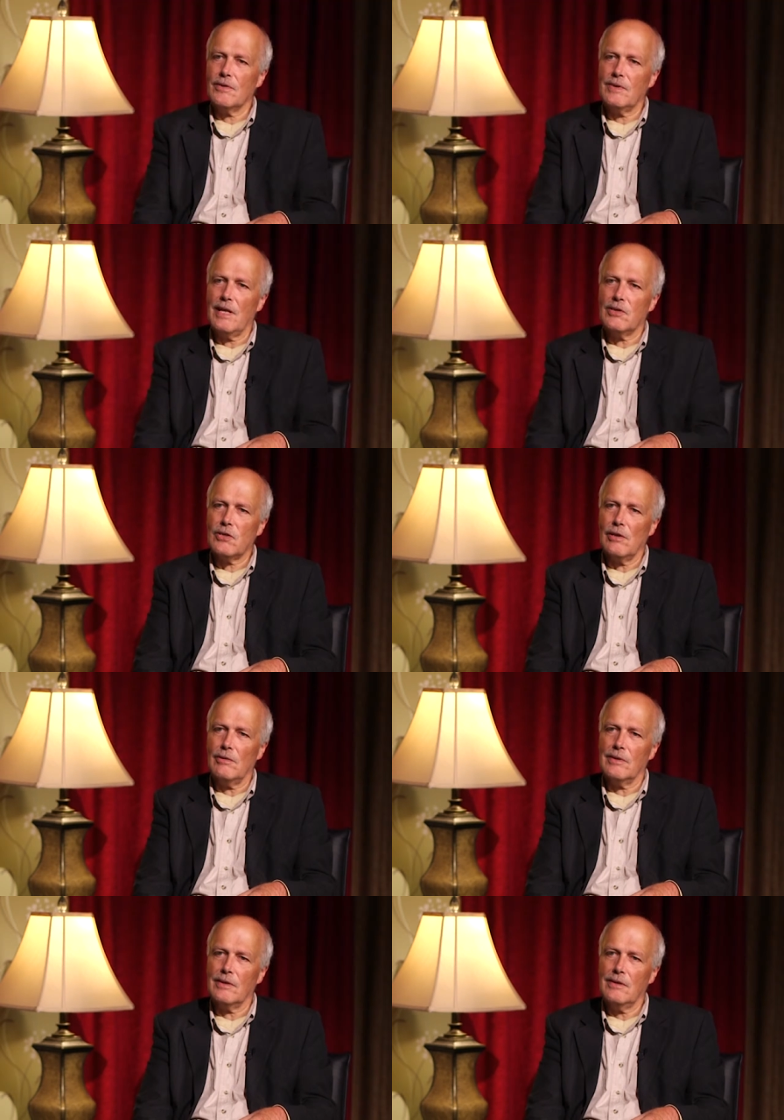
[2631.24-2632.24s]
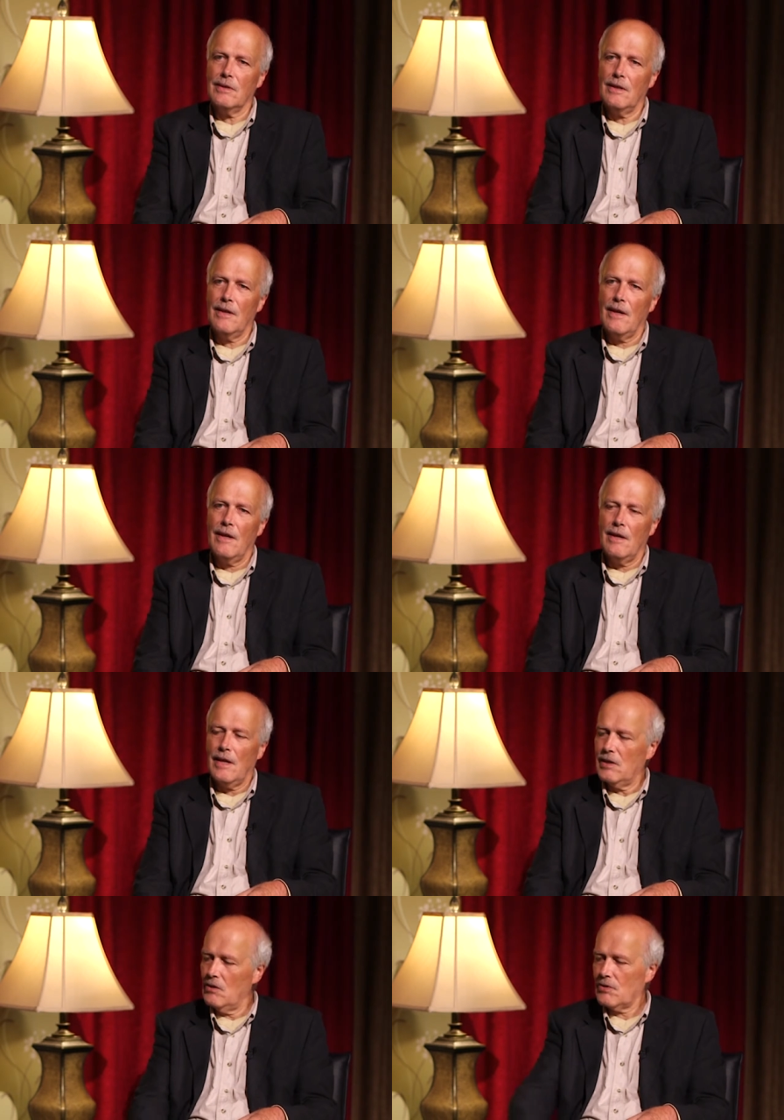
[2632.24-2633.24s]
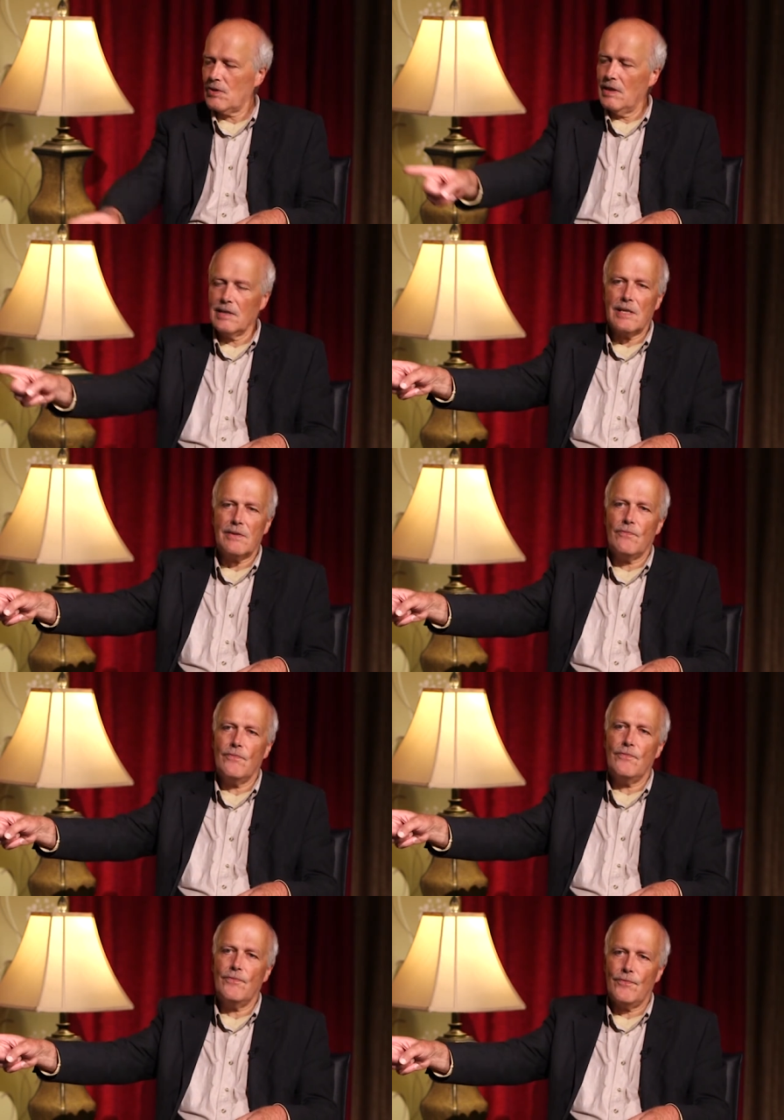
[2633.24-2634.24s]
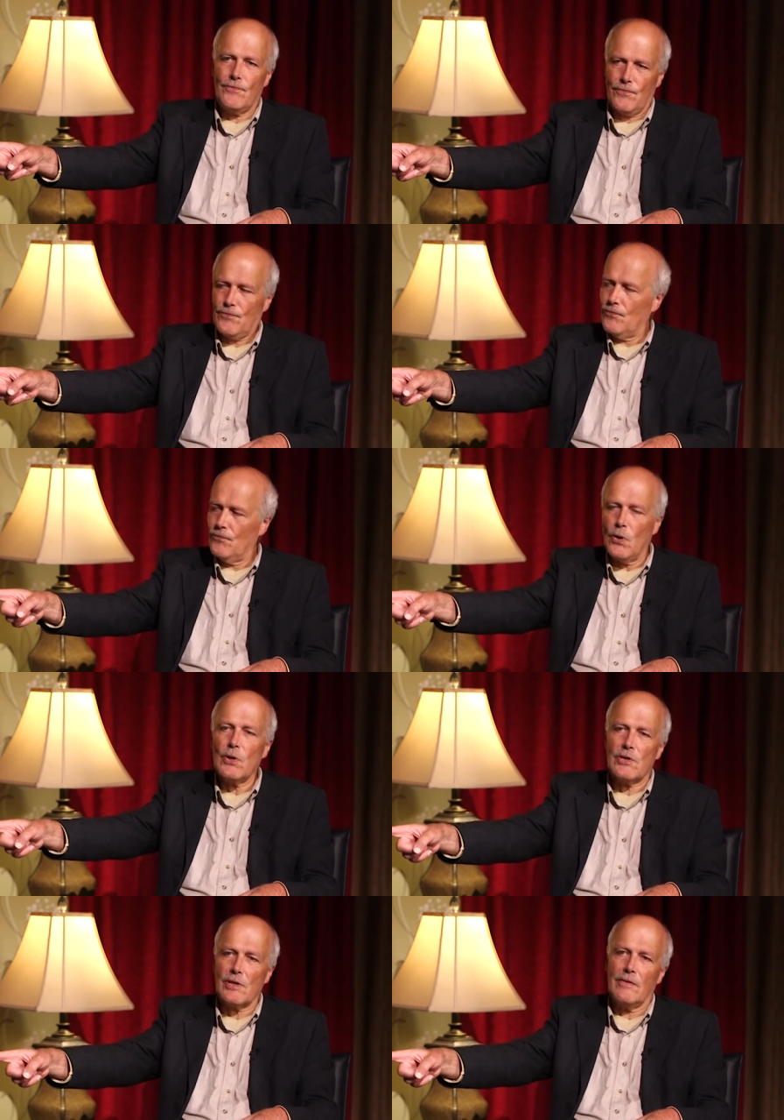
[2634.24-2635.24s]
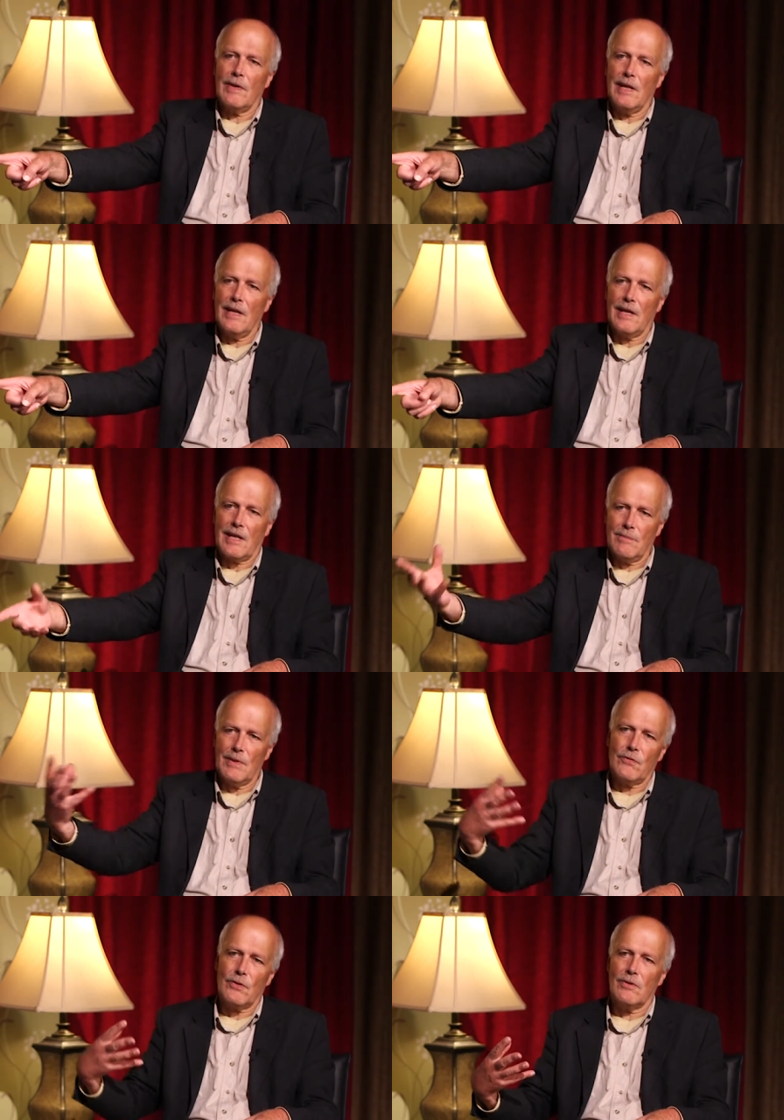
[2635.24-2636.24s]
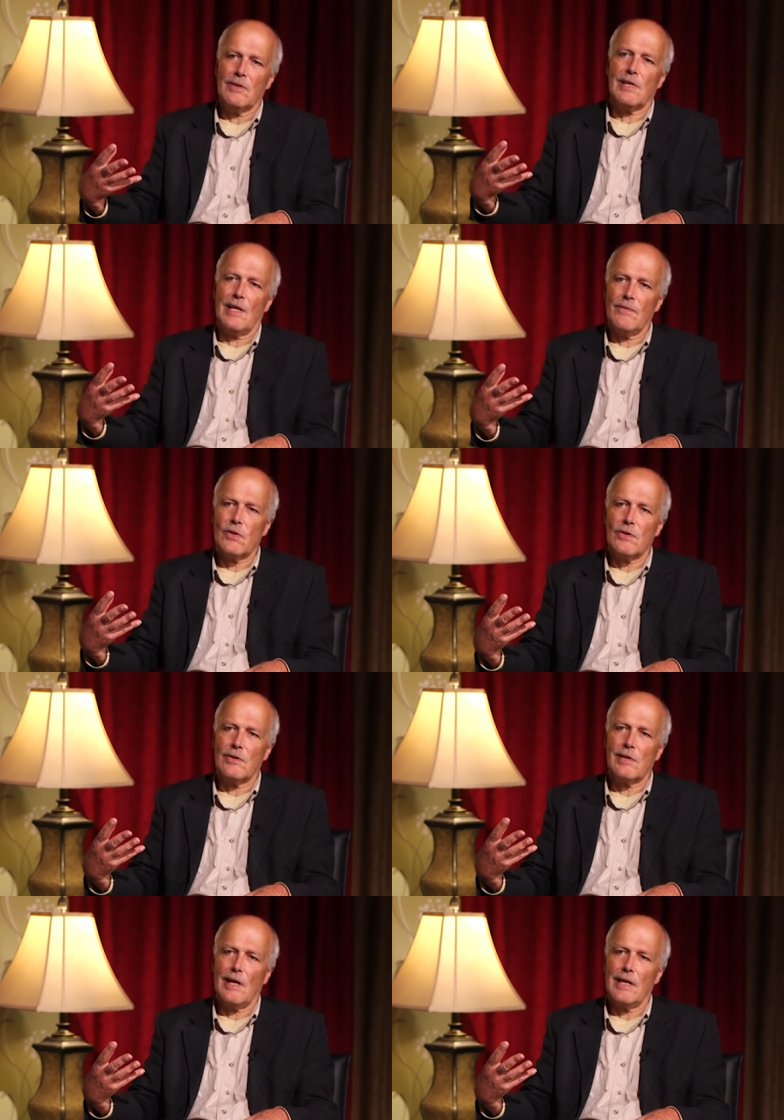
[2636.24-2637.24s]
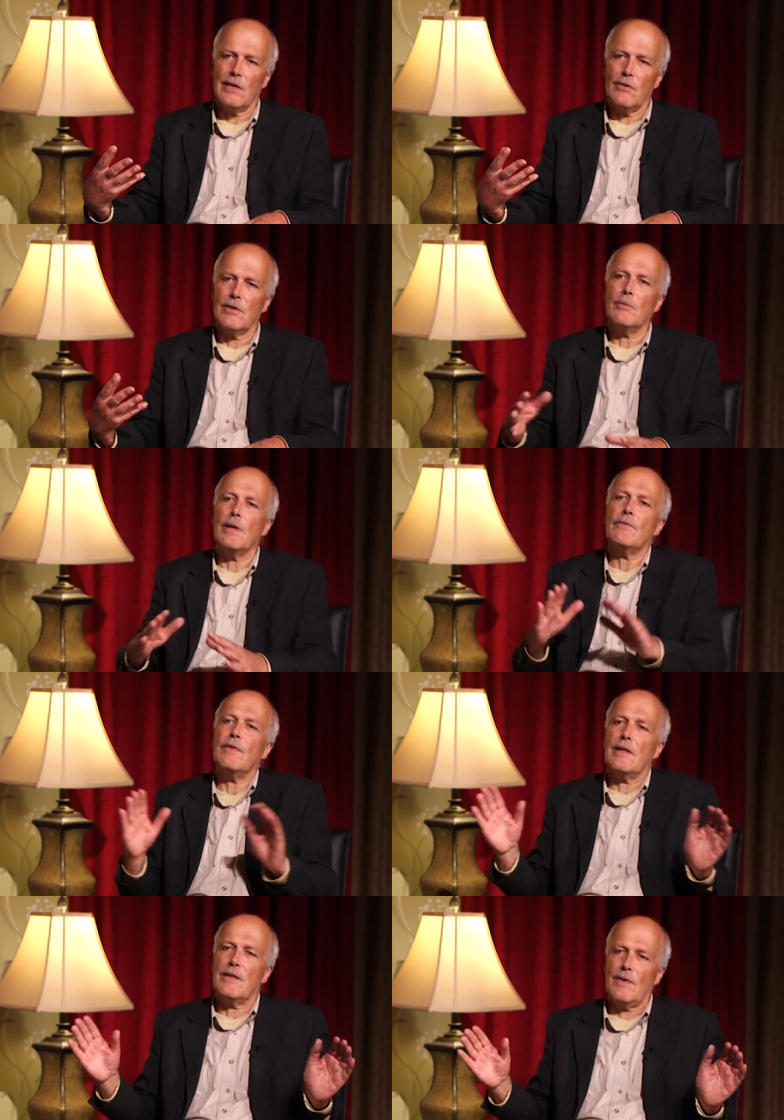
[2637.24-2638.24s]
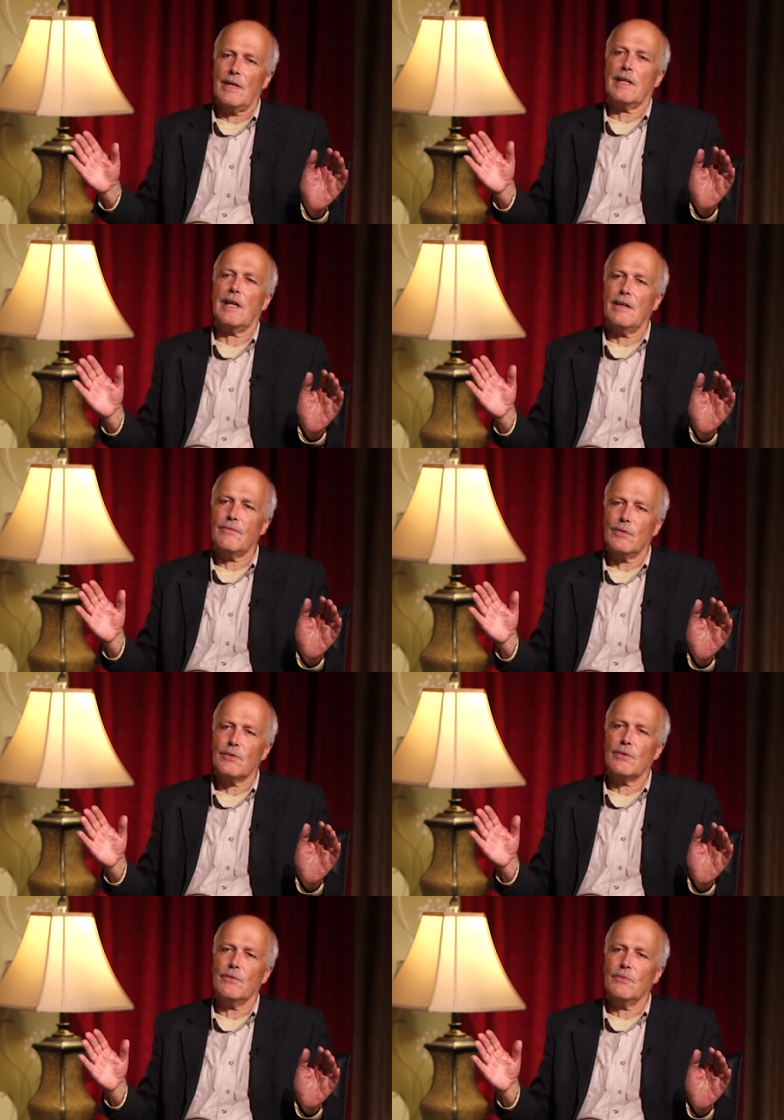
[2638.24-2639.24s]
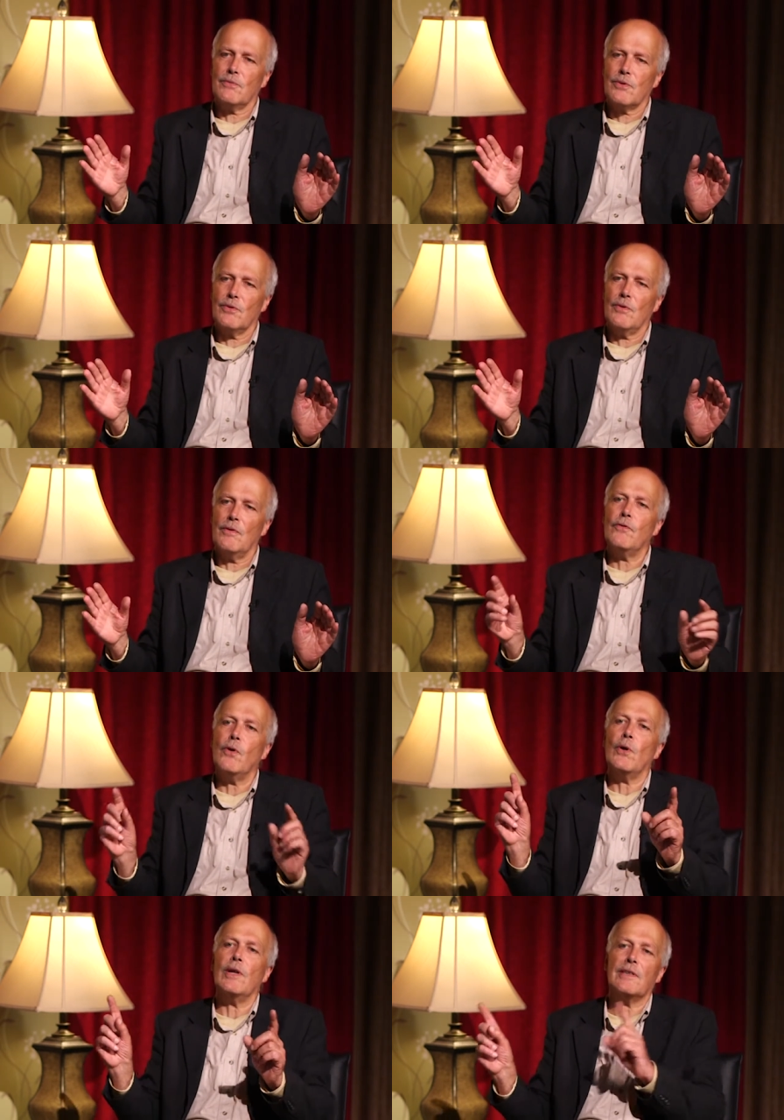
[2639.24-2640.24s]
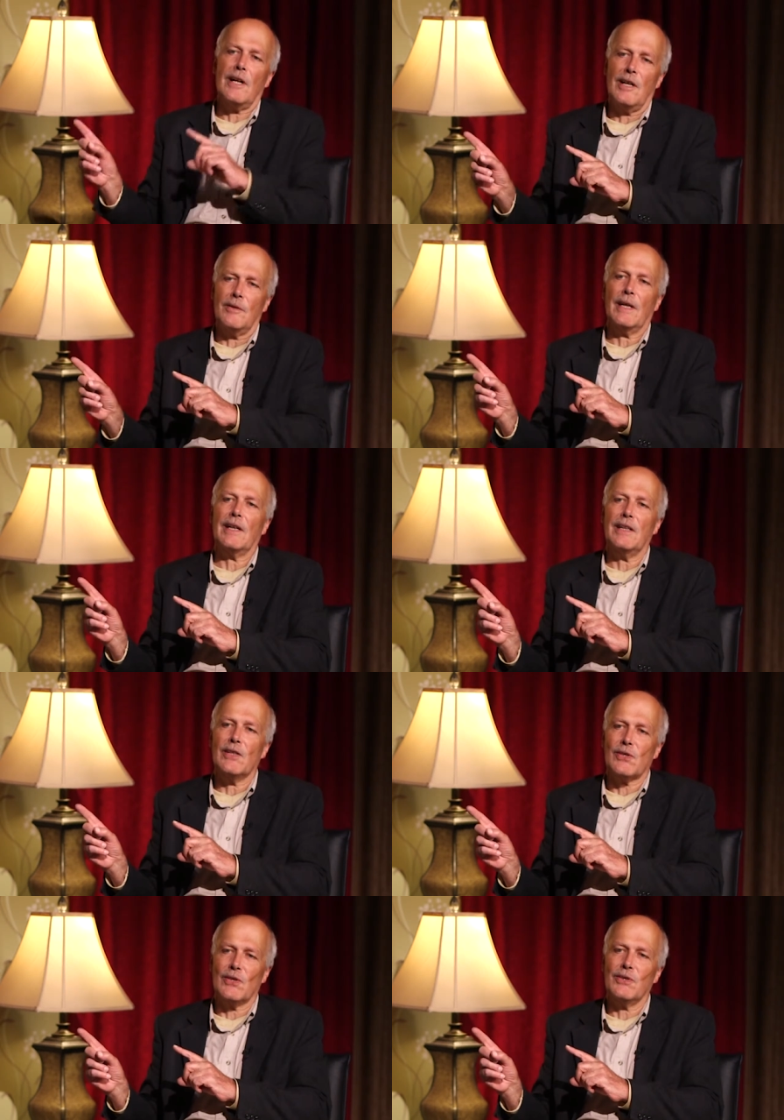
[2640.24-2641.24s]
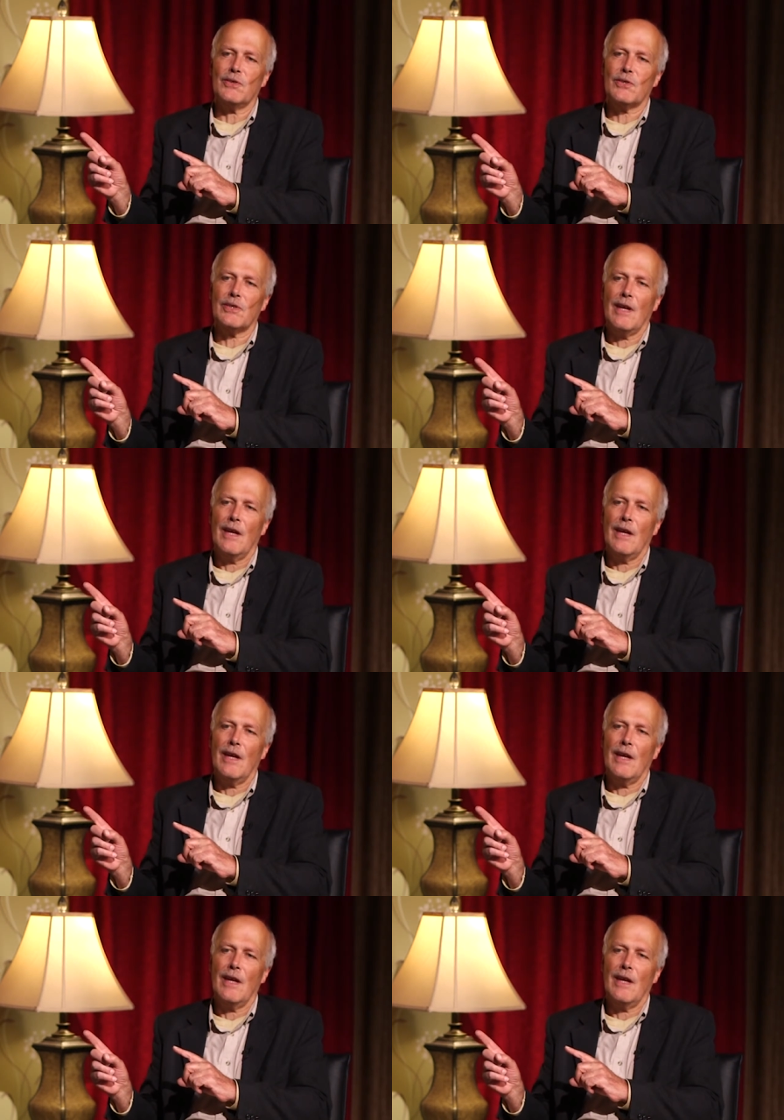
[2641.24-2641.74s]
of dead children, and you're seeing this voice over here coming through the television telling you that we're very, very careful to avoid harming innocents,